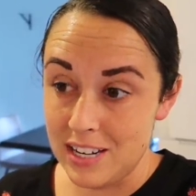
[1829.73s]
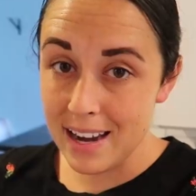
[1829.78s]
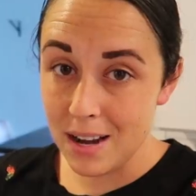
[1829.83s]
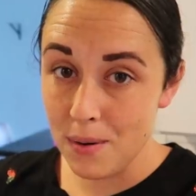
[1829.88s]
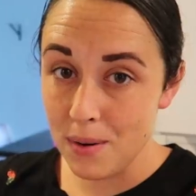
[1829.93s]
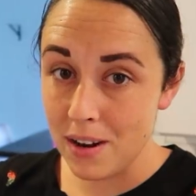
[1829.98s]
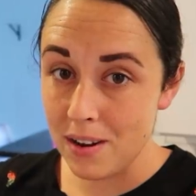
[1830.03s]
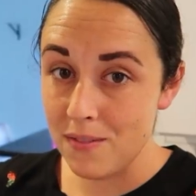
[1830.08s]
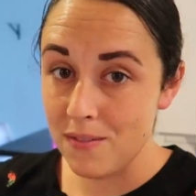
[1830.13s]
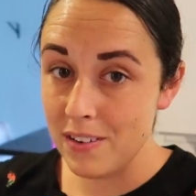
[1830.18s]

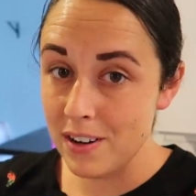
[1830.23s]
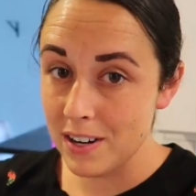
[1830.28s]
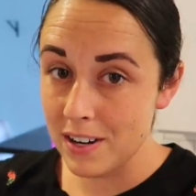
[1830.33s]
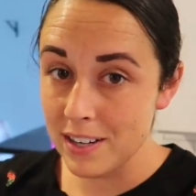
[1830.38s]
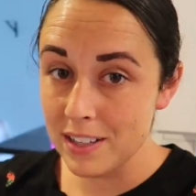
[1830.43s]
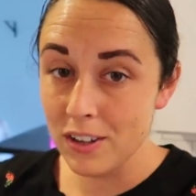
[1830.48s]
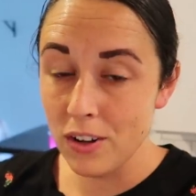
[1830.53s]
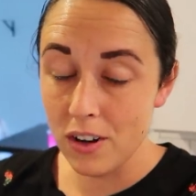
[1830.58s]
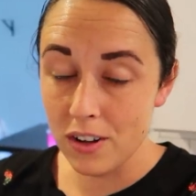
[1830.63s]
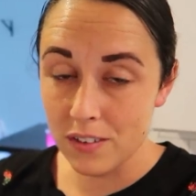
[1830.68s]
Anyway,
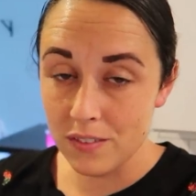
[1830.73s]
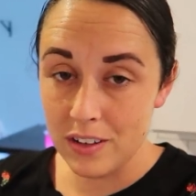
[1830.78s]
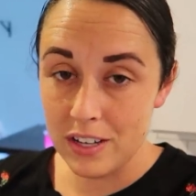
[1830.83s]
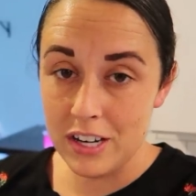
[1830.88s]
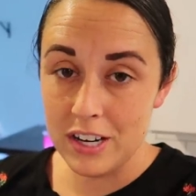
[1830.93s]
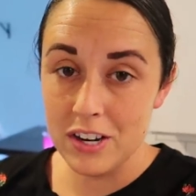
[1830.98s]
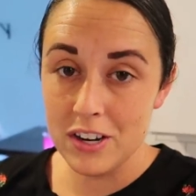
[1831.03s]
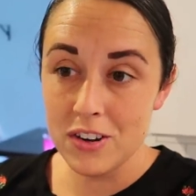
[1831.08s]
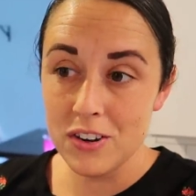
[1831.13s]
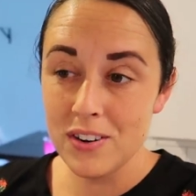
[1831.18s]
very long
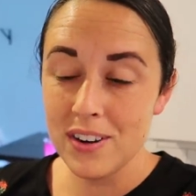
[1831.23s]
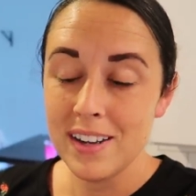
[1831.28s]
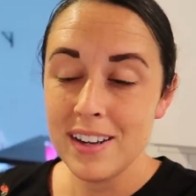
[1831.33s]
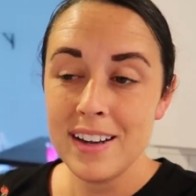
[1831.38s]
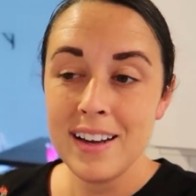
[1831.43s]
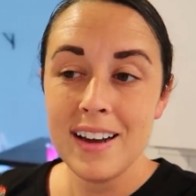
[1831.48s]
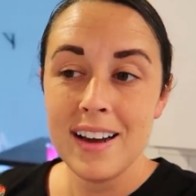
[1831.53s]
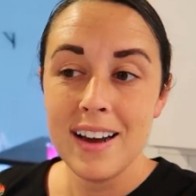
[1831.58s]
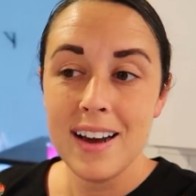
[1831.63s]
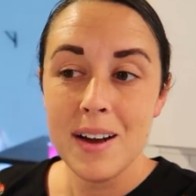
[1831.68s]
video,
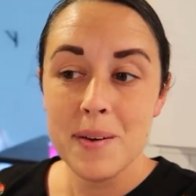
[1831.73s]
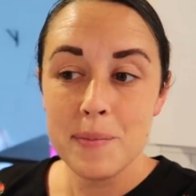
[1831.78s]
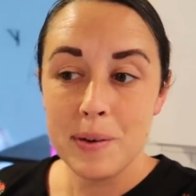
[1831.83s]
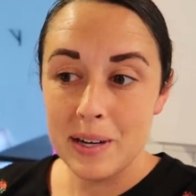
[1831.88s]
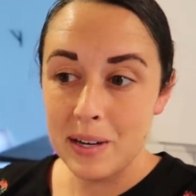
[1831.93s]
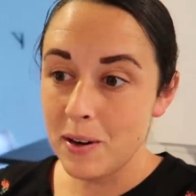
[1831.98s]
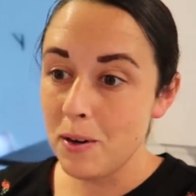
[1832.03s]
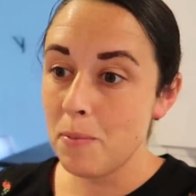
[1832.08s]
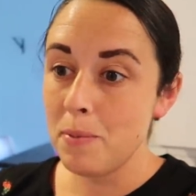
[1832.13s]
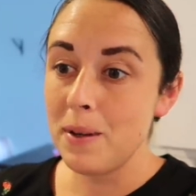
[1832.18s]
but
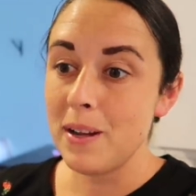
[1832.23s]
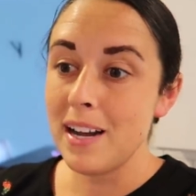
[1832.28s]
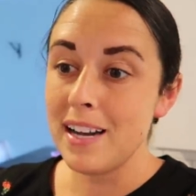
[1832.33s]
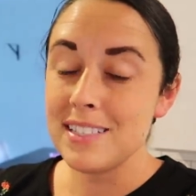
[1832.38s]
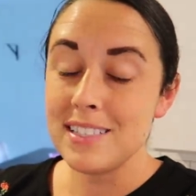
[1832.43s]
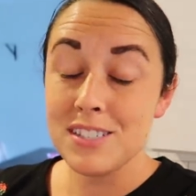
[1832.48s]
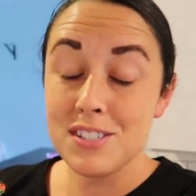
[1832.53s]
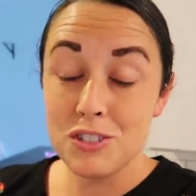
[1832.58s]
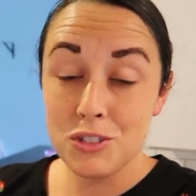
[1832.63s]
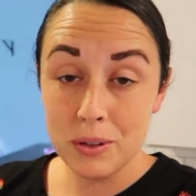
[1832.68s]
I hope you
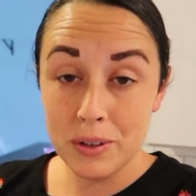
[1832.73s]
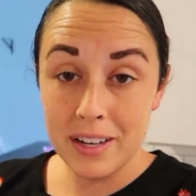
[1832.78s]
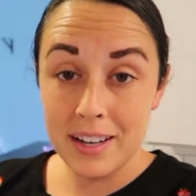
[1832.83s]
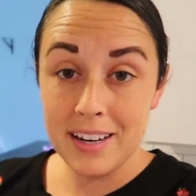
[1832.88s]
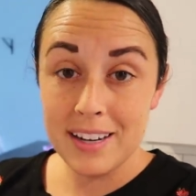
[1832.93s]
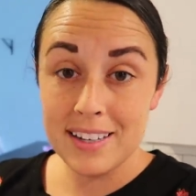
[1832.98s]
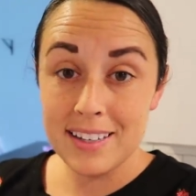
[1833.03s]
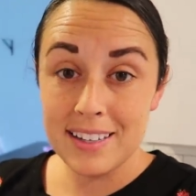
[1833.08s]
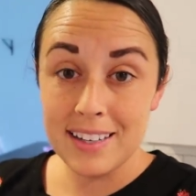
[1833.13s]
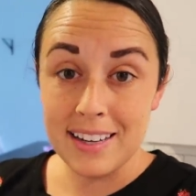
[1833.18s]
guys enjoyed
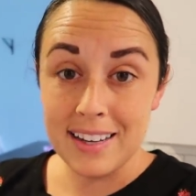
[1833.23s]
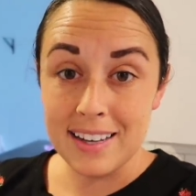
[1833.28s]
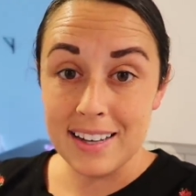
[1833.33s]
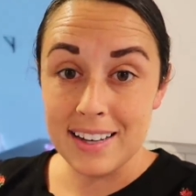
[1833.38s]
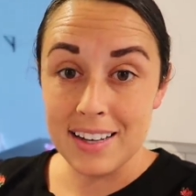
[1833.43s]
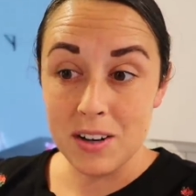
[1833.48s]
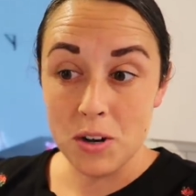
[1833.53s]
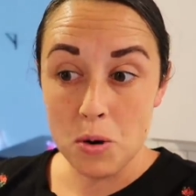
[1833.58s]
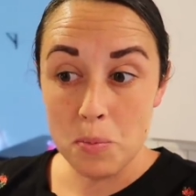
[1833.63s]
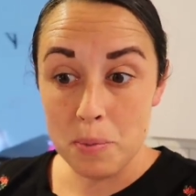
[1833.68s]
it,
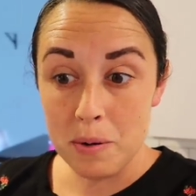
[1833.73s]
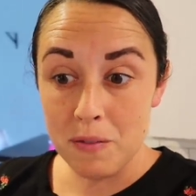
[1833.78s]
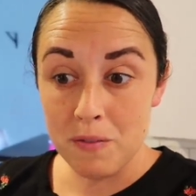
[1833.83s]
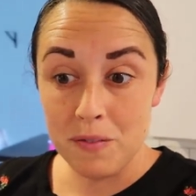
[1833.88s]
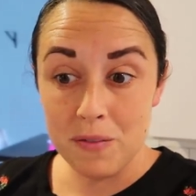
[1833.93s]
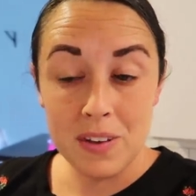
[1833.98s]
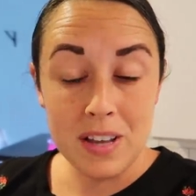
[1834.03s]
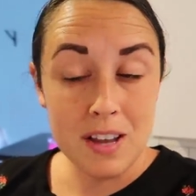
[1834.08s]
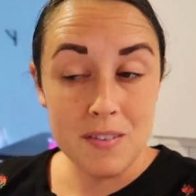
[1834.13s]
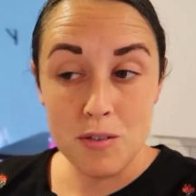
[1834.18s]
and I hope
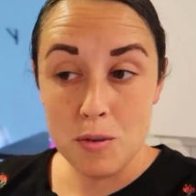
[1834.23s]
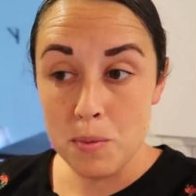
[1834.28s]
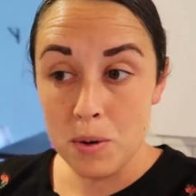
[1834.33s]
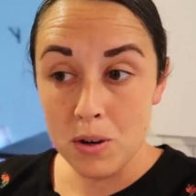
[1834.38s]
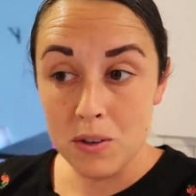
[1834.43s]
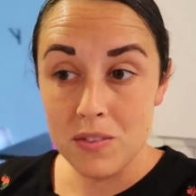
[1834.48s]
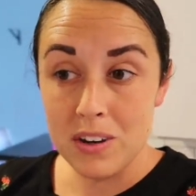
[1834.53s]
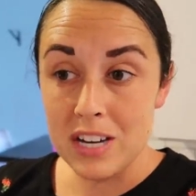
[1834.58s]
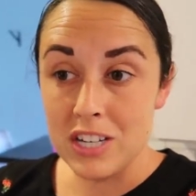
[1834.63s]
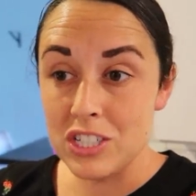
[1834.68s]
it gave you
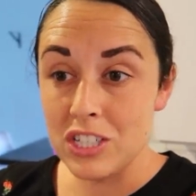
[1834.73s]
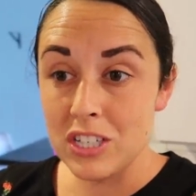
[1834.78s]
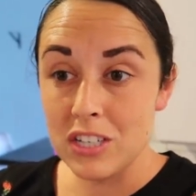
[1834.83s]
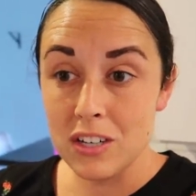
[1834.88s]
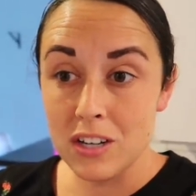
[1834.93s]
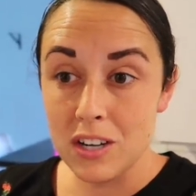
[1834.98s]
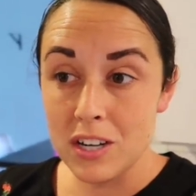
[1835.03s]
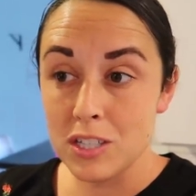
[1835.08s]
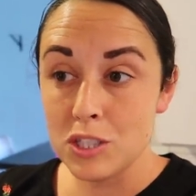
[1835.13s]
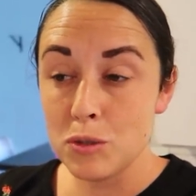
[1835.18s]
motivation,
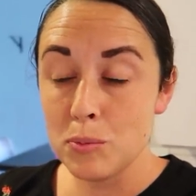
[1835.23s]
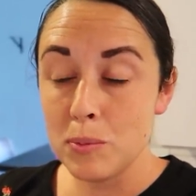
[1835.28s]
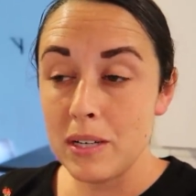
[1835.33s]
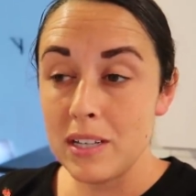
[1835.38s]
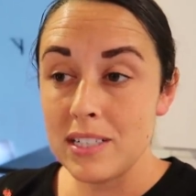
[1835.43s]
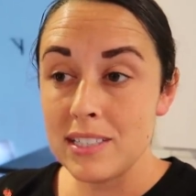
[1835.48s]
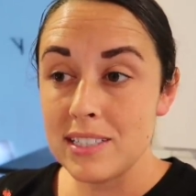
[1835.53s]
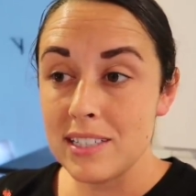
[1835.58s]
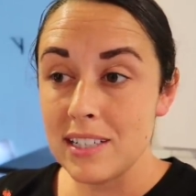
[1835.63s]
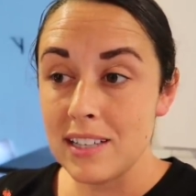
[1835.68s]

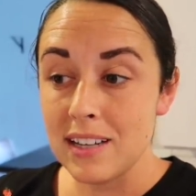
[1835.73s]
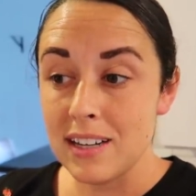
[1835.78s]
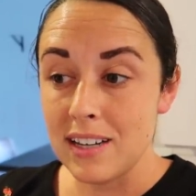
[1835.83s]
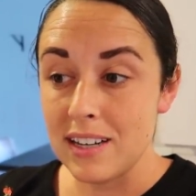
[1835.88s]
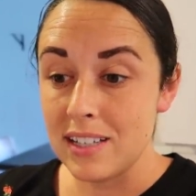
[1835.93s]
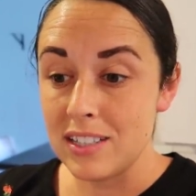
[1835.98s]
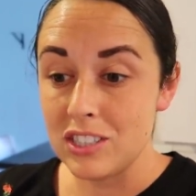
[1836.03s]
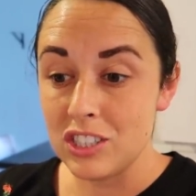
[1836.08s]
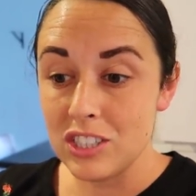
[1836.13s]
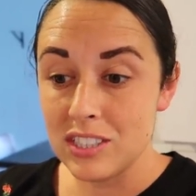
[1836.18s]
encouragement,
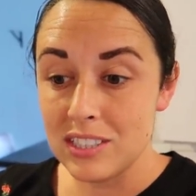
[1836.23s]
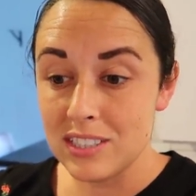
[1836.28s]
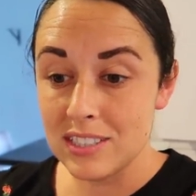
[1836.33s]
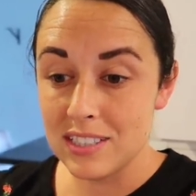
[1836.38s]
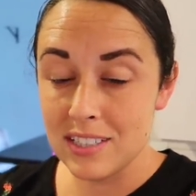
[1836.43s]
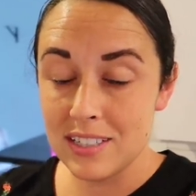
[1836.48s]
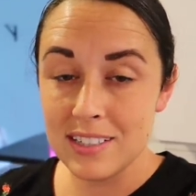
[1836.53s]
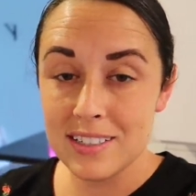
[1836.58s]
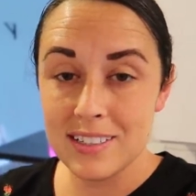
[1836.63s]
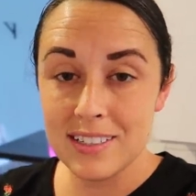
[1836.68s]

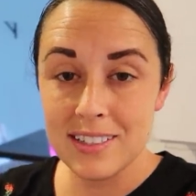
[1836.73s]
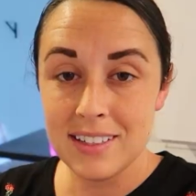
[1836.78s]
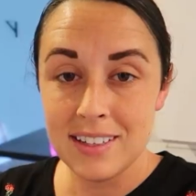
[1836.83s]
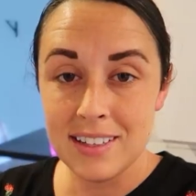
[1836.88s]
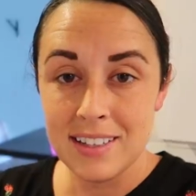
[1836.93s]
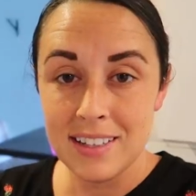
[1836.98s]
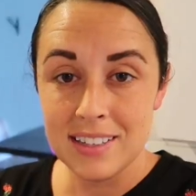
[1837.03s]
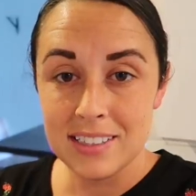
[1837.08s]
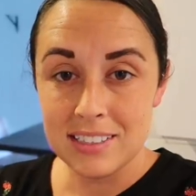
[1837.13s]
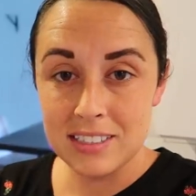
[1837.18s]
just
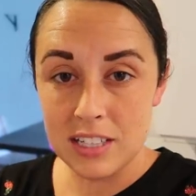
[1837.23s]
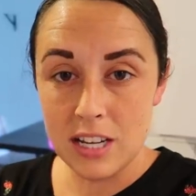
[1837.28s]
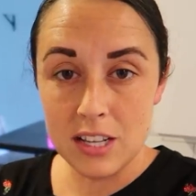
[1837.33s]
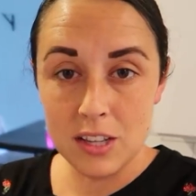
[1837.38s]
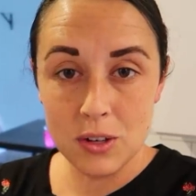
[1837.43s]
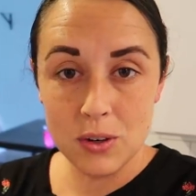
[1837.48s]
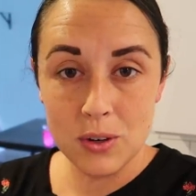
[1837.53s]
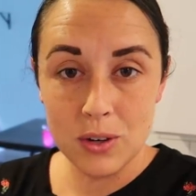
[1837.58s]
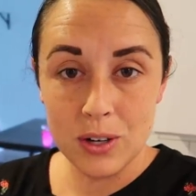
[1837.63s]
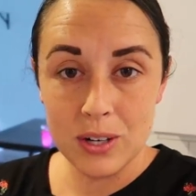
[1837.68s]
stay
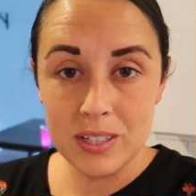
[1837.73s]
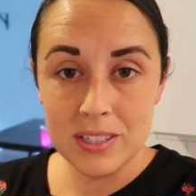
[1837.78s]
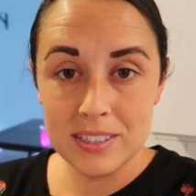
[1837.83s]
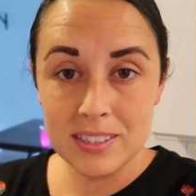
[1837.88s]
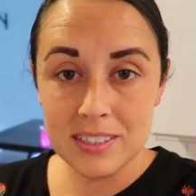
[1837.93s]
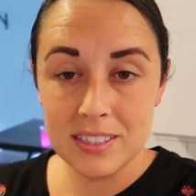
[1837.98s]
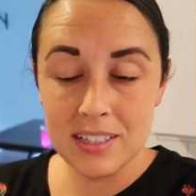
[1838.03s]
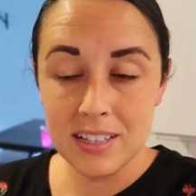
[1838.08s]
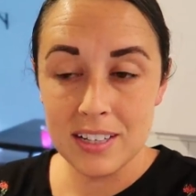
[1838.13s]
the course.